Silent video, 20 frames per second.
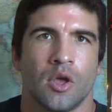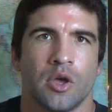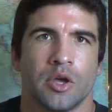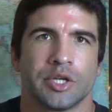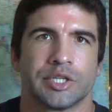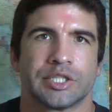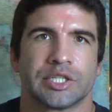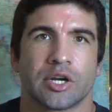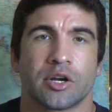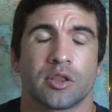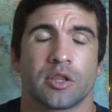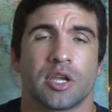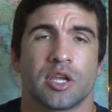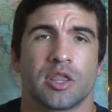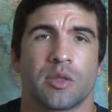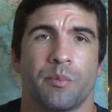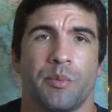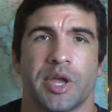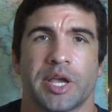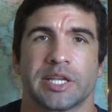Certainly
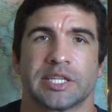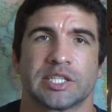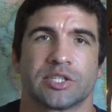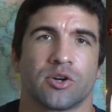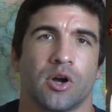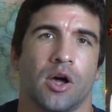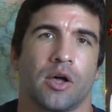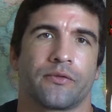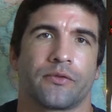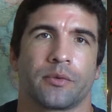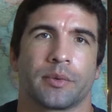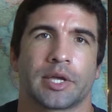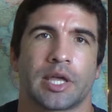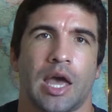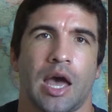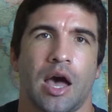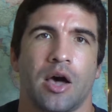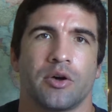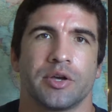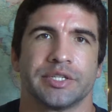the biggest draw for
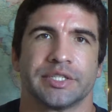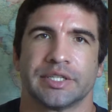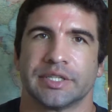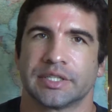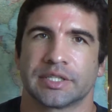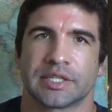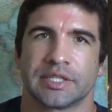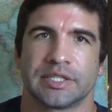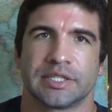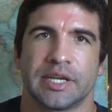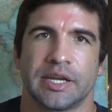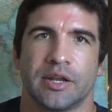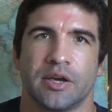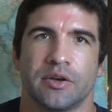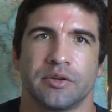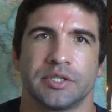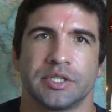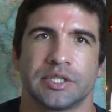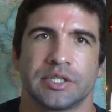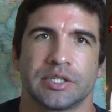Macau is its
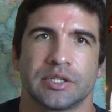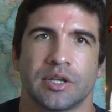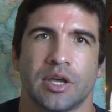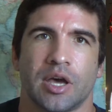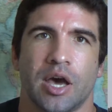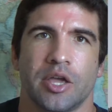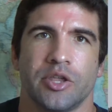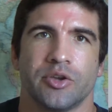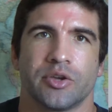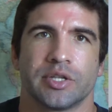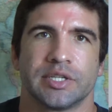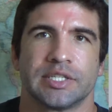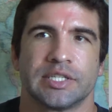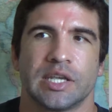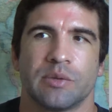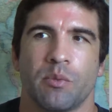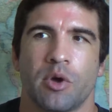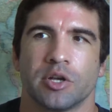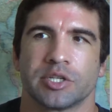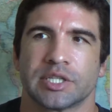casinos. You can
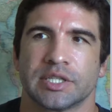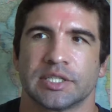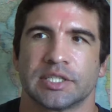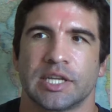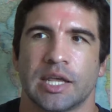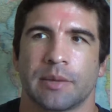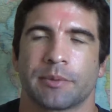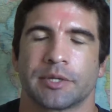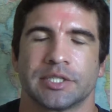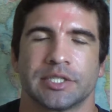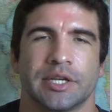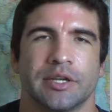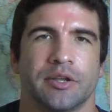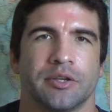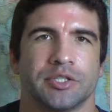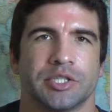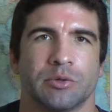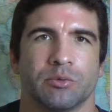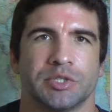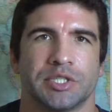see most of the same
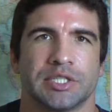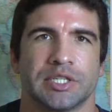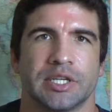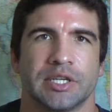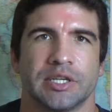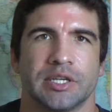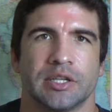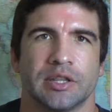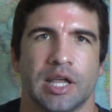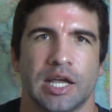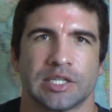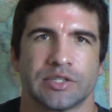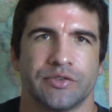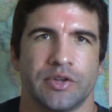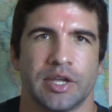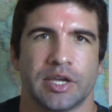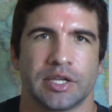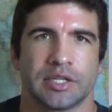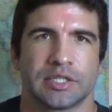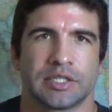casinos you would see in Las
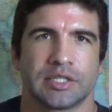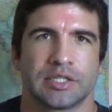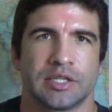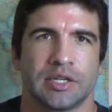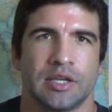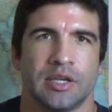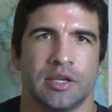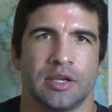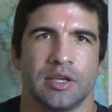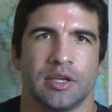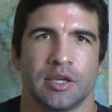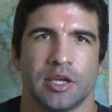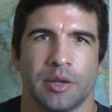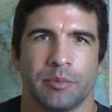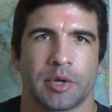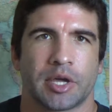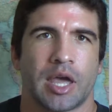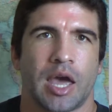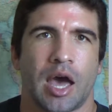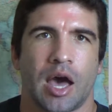Vegas in
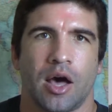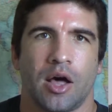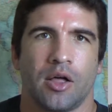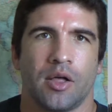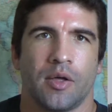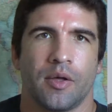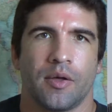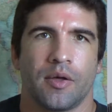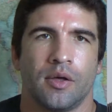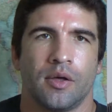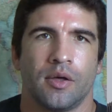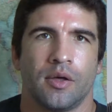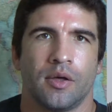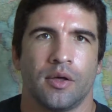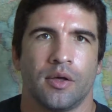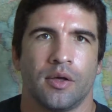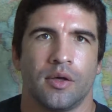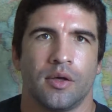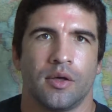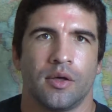Macau.
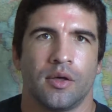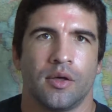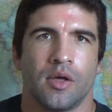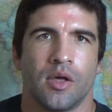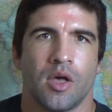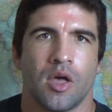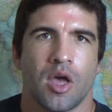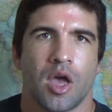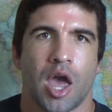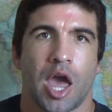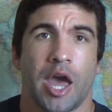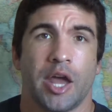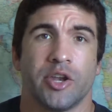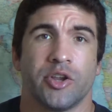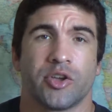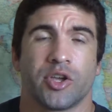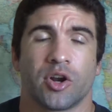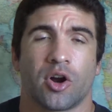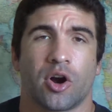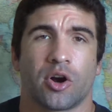And
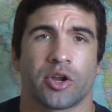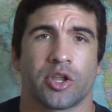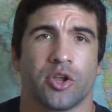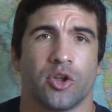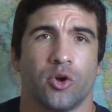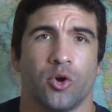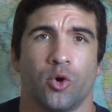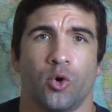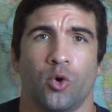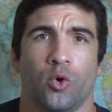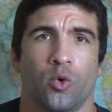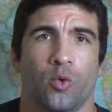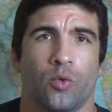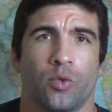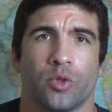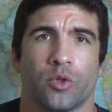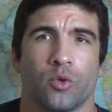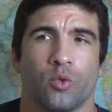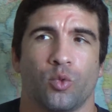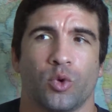you could argue
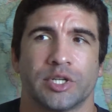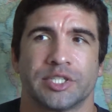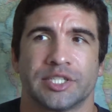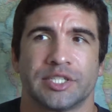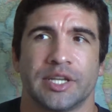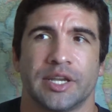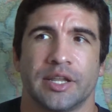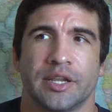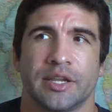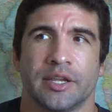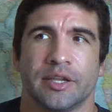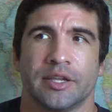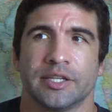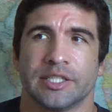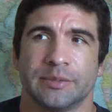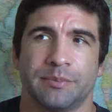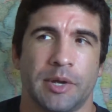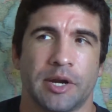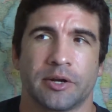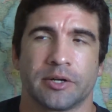which city
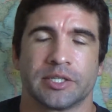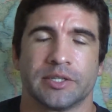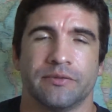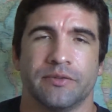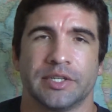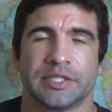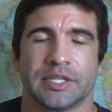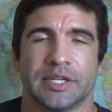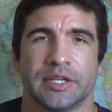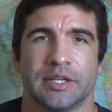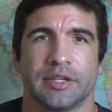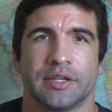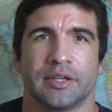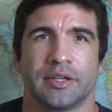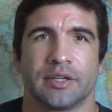is better to visit.